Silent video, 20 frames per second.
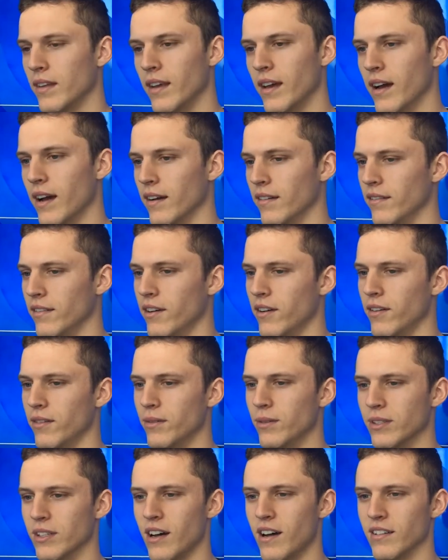Yeah, no,
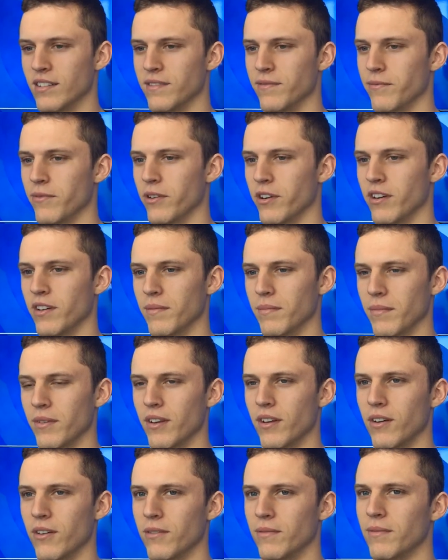it was awesome for him.
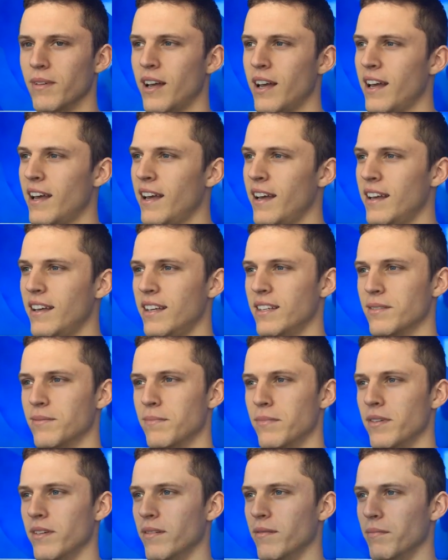You know, he's
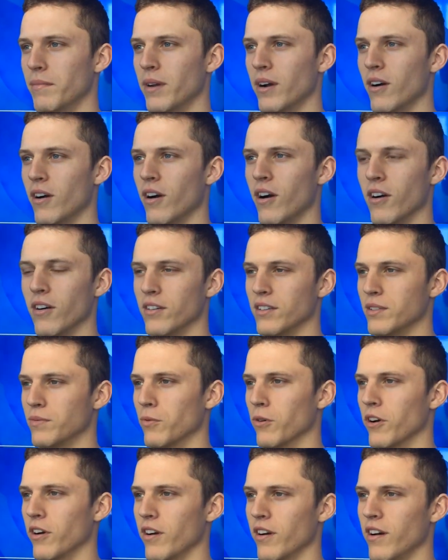been our hardest
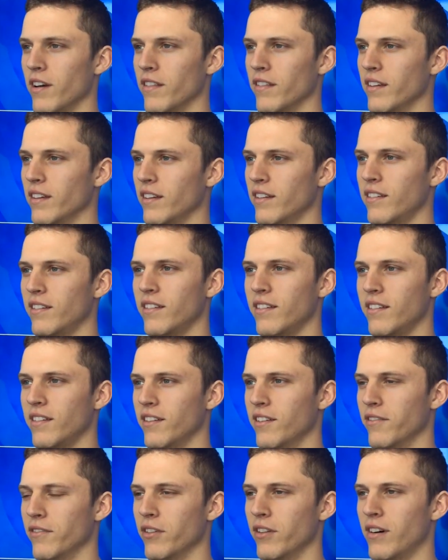worker, I think,
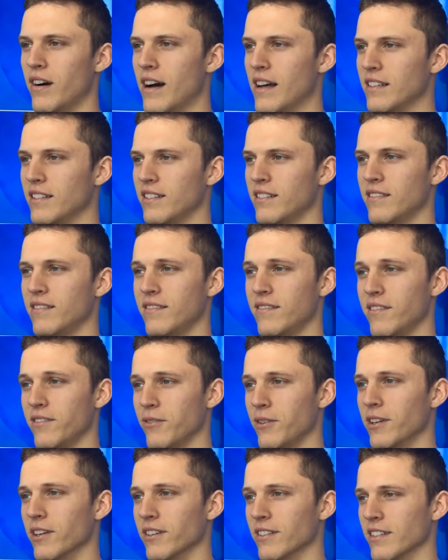you know, for the last
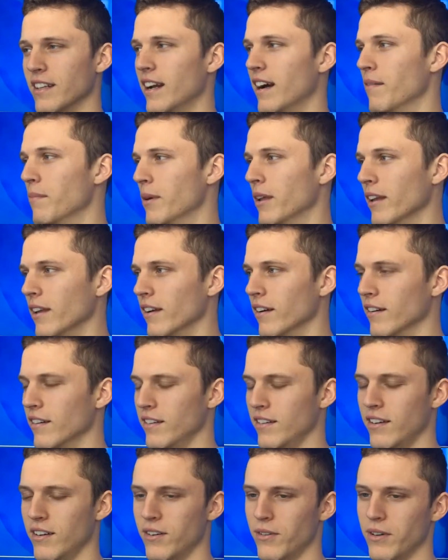three years that I've been
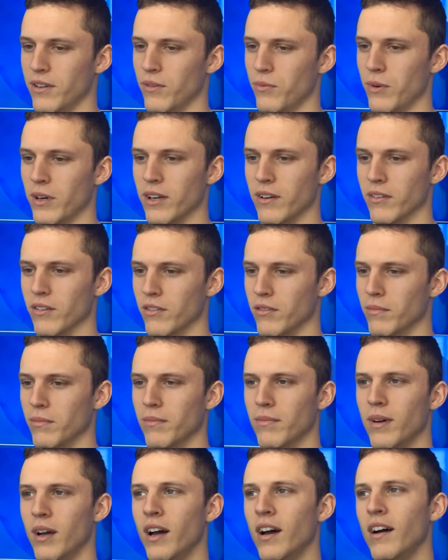here. You know, in the weight
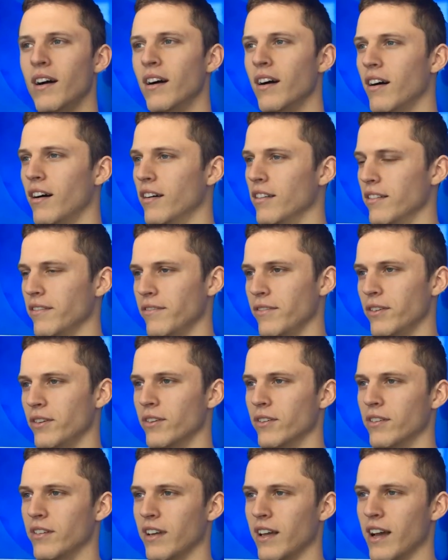room on the
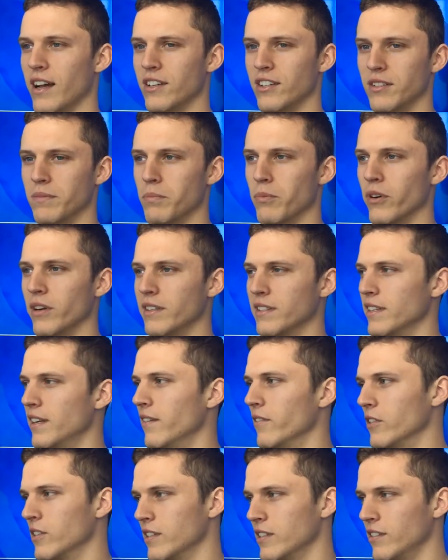field. The guy just brings it
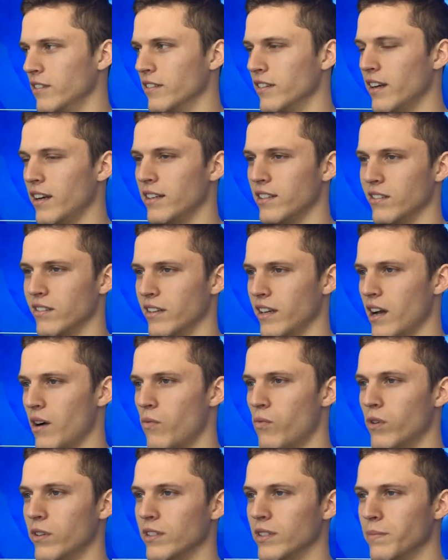every single day. He's only
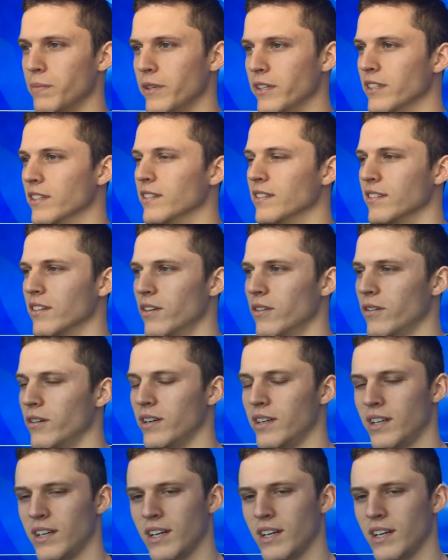got one speed, so